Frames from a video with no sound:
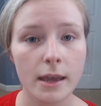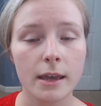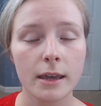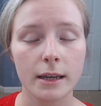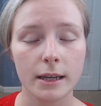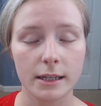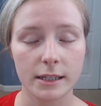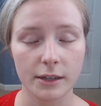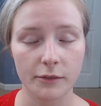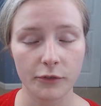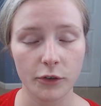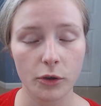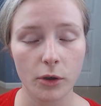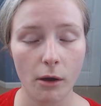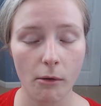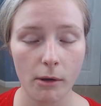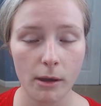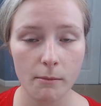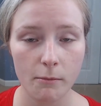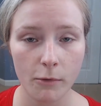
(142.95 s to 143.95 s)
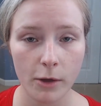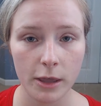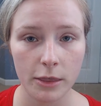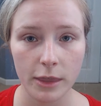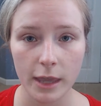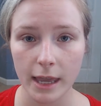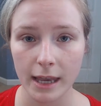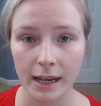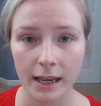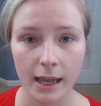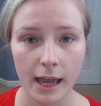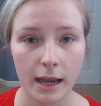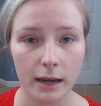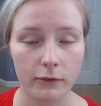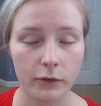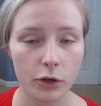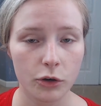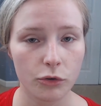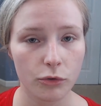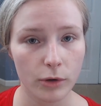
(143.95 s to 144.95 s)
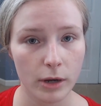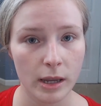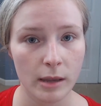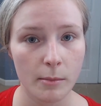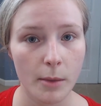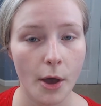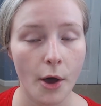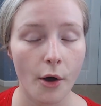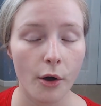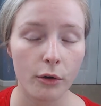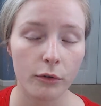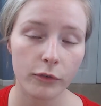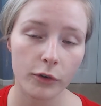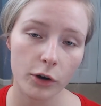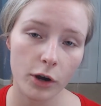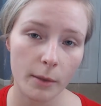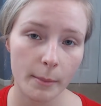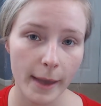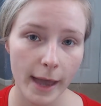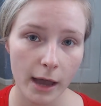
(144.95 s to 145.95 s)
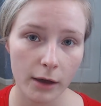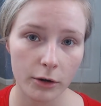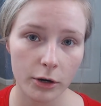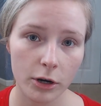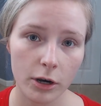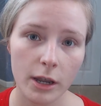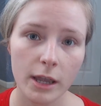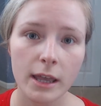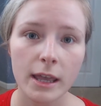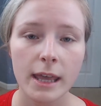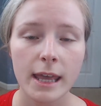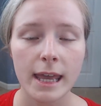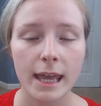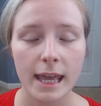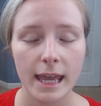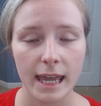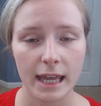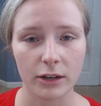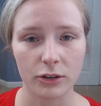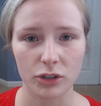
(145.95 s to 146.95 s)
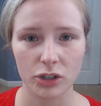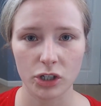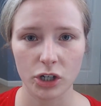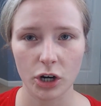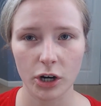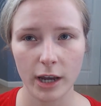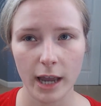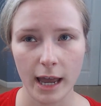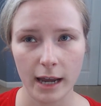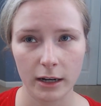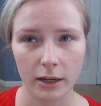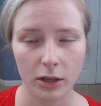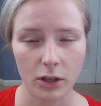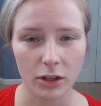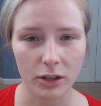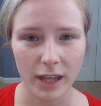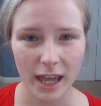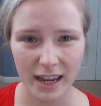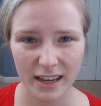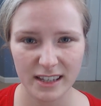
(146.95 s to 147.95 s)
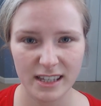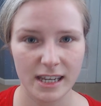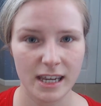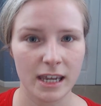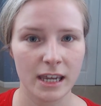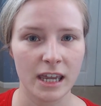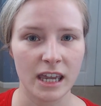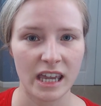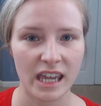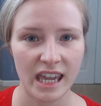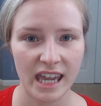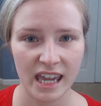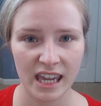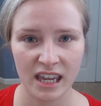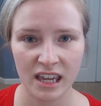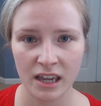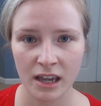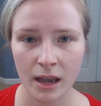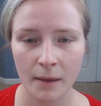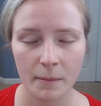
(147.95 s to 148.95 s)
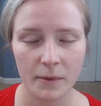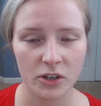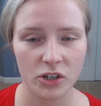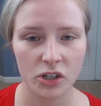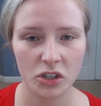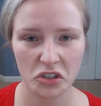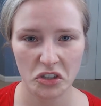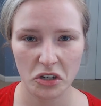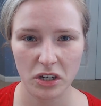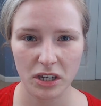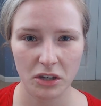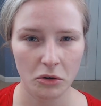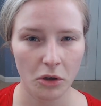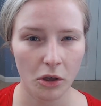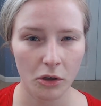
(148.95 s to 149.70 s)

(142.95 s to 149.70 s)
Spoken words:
Because if you go in with any kind of a cream over a powder, it'll start kind of collecting and caking up and just looking